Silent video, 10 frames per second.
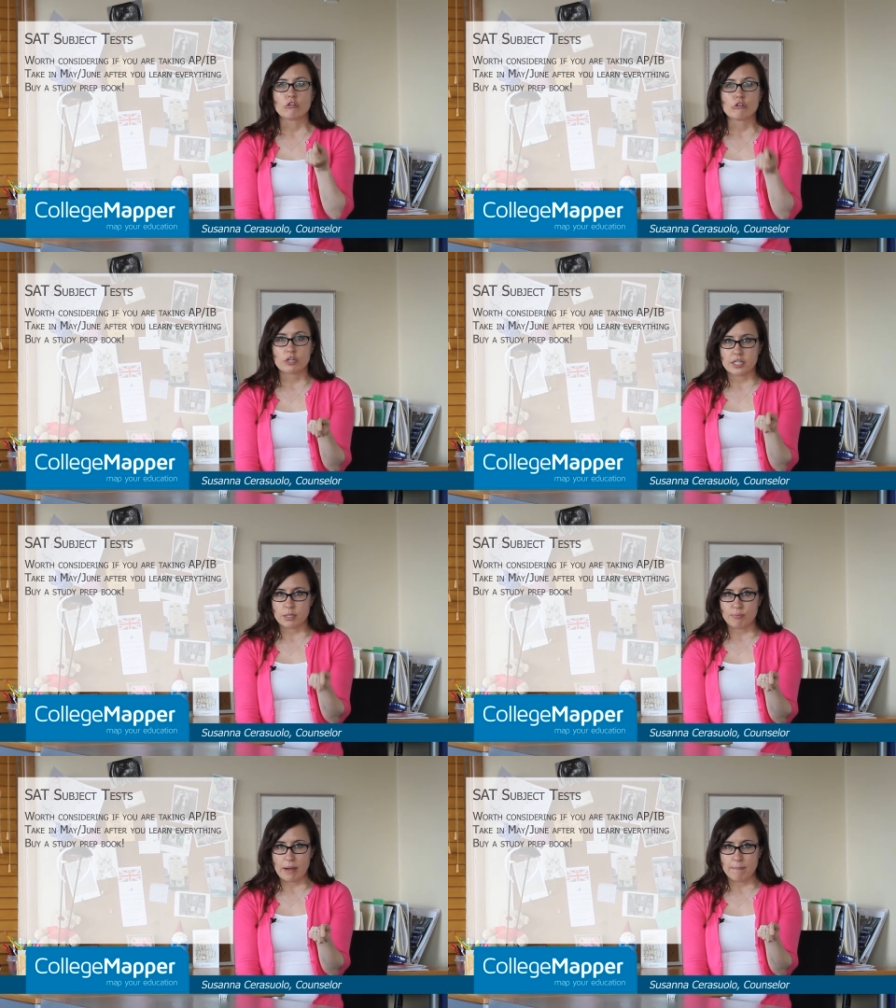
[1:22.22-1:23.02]
look at the
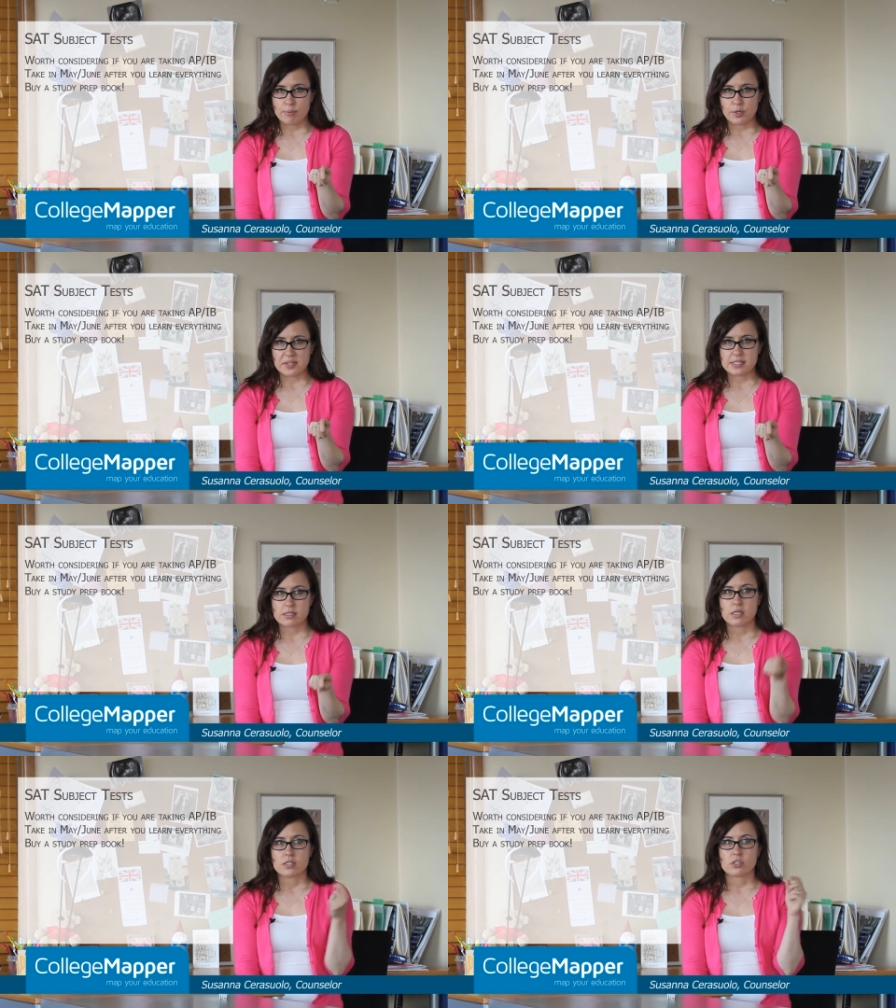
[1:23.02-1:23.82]
prep
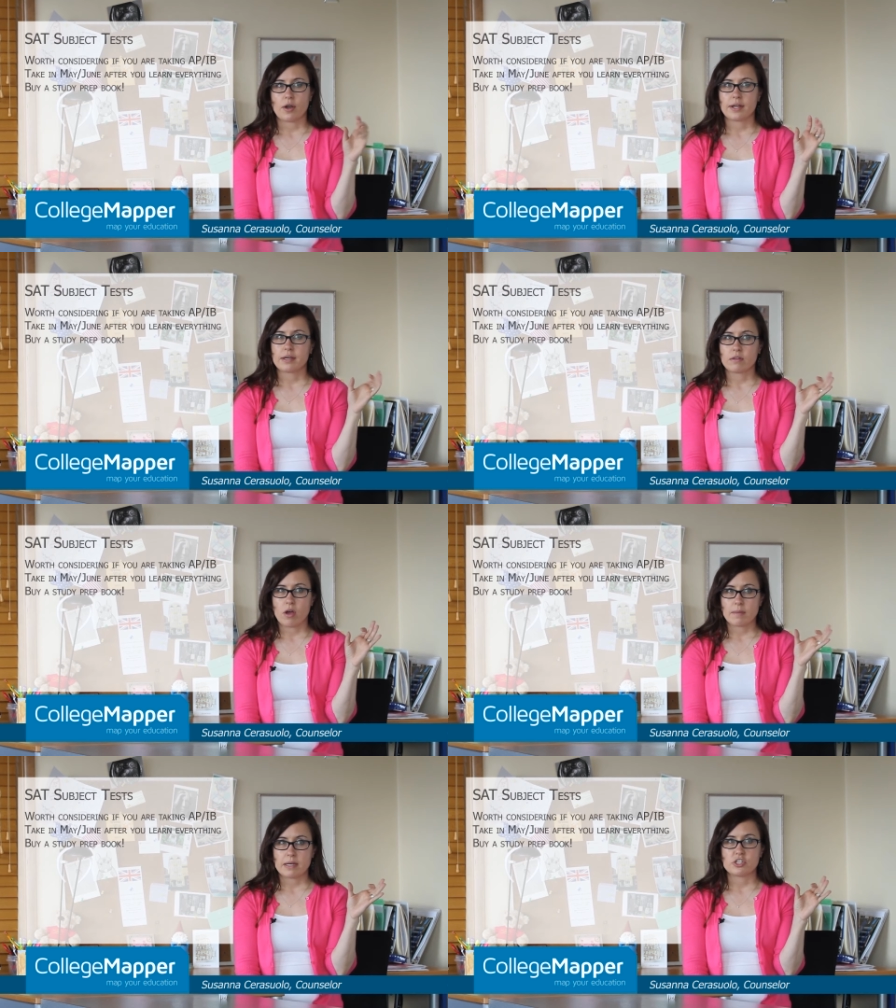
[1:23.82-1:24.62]
books starting
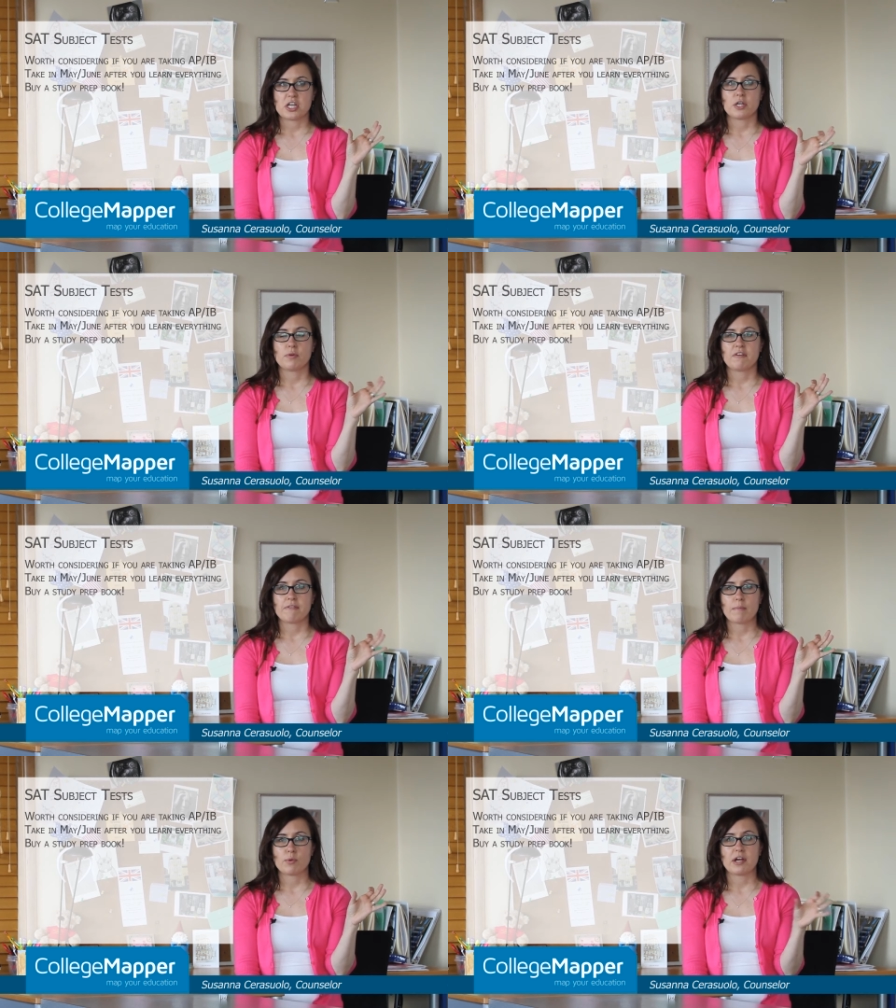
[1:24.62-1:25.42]
along about January,
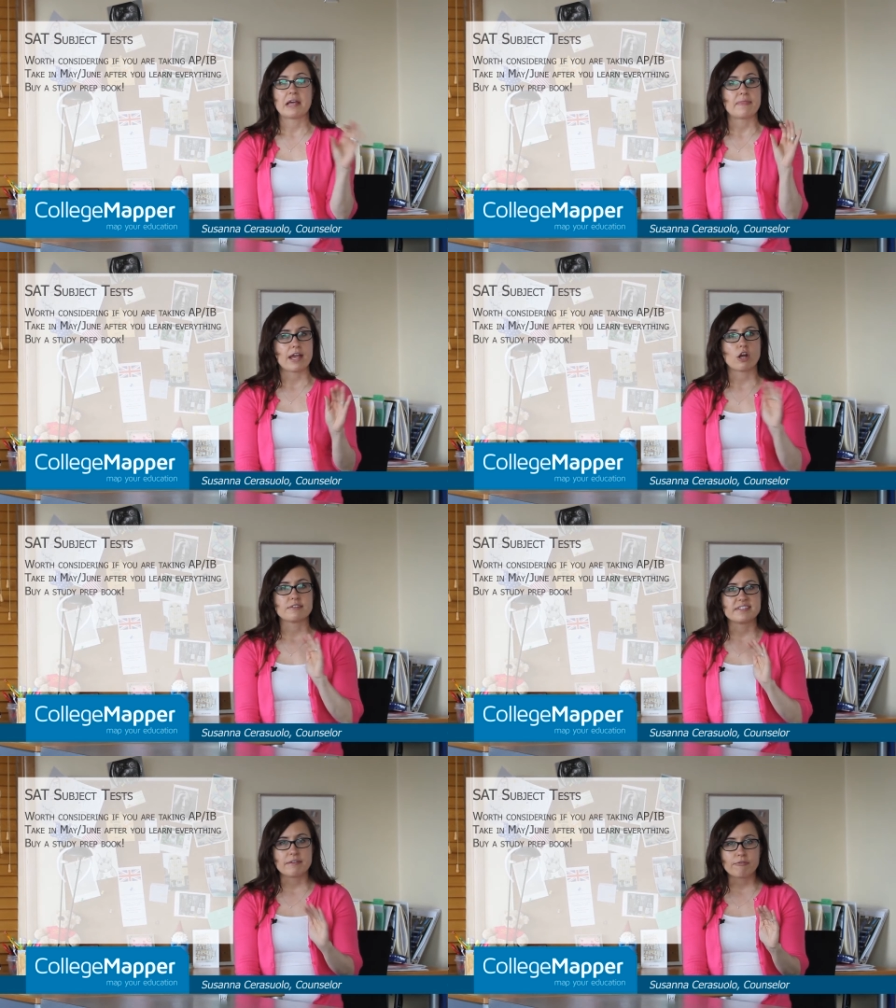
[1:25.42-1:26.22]
February, and they are
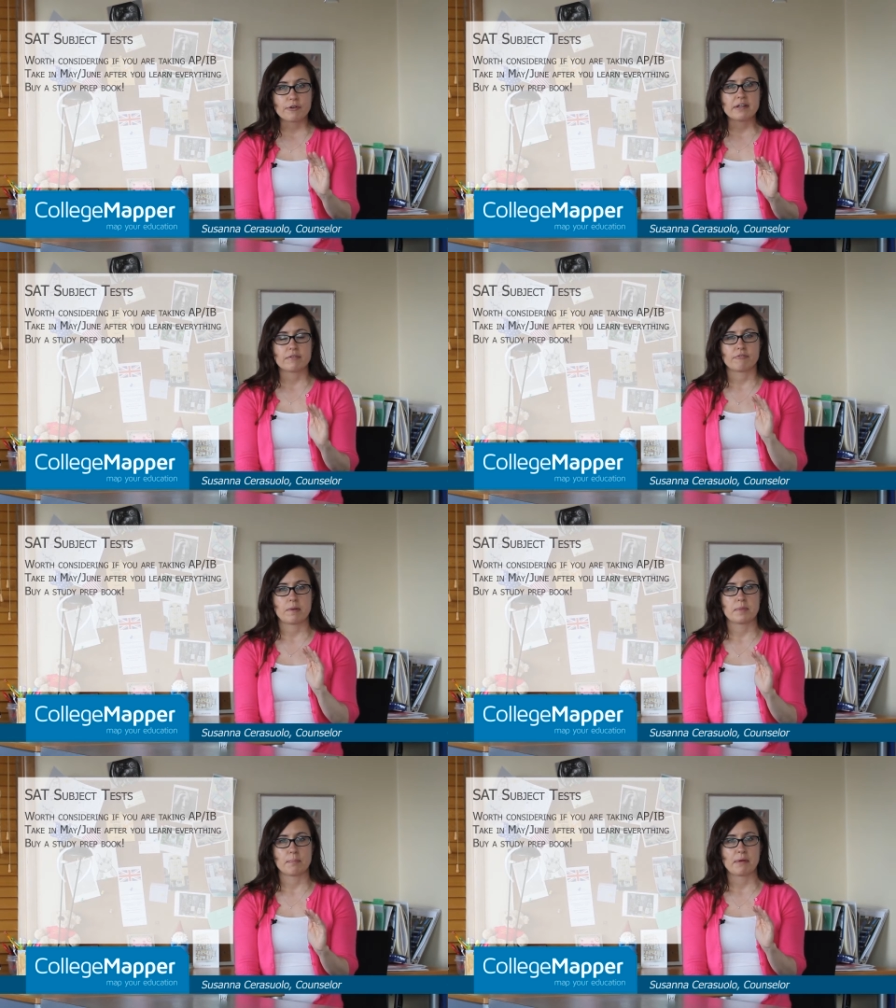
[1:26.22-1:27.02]
different
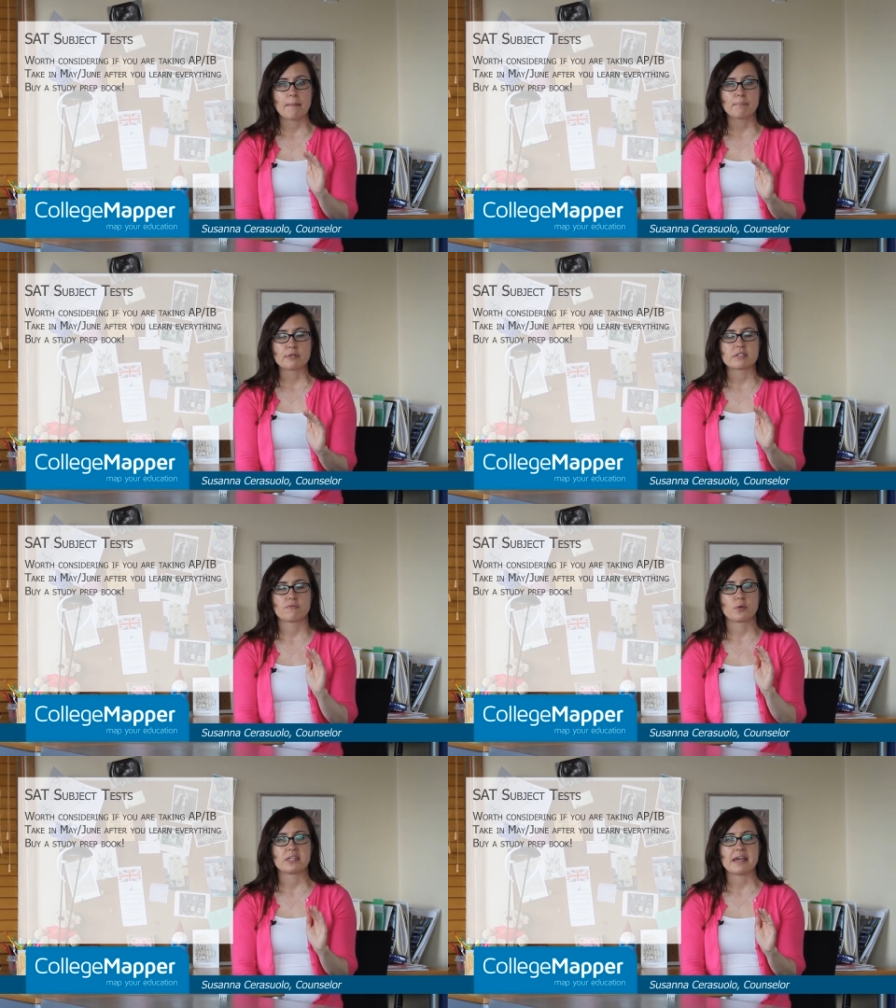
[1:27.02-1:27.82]
from the prep books
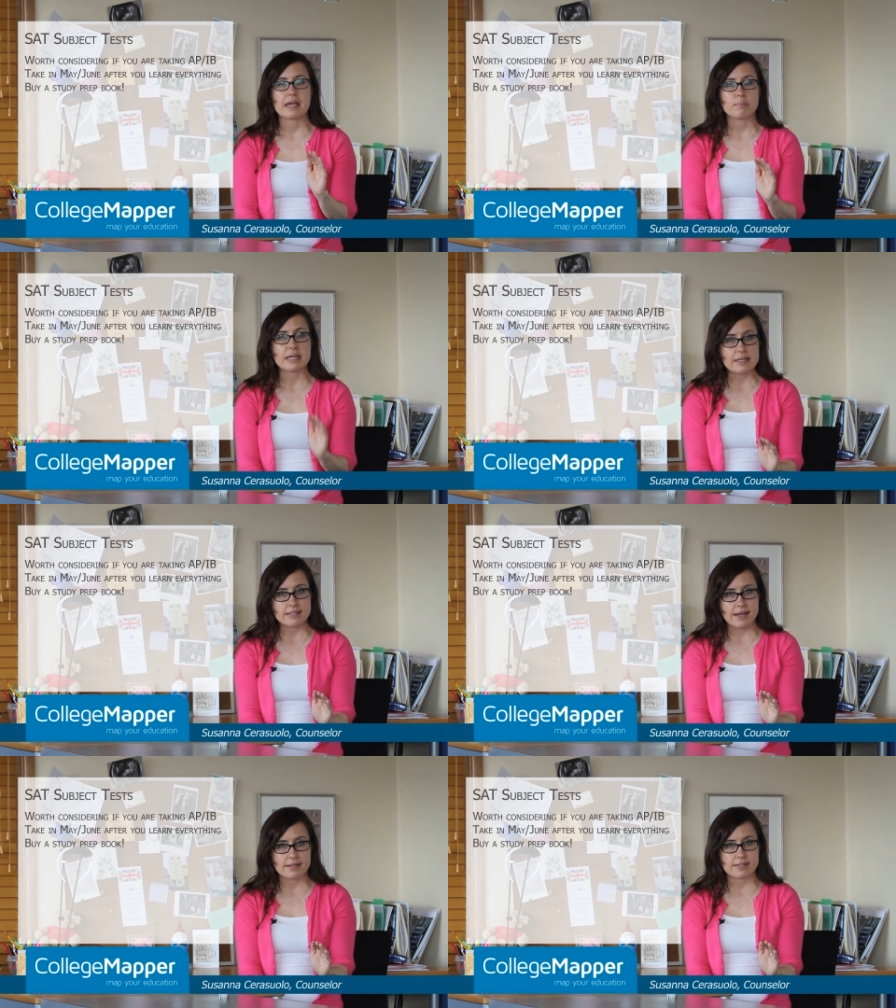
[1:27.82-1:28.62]
for the AP
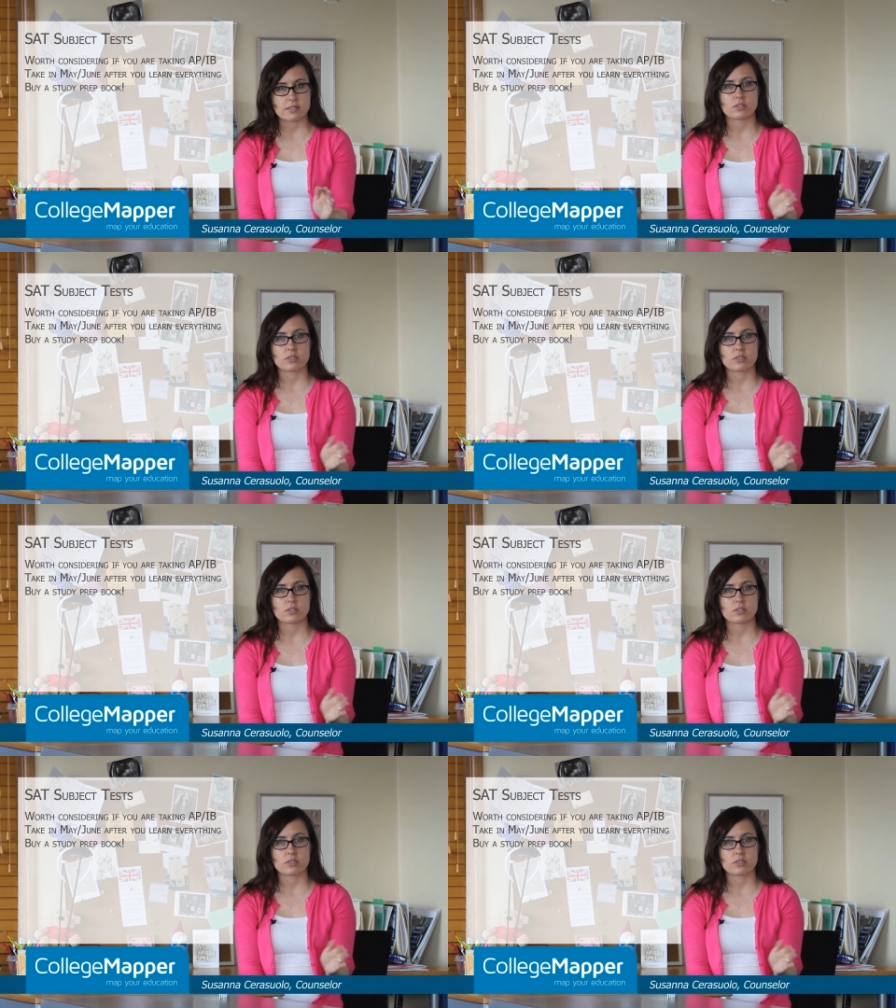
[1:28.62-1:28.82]
tests.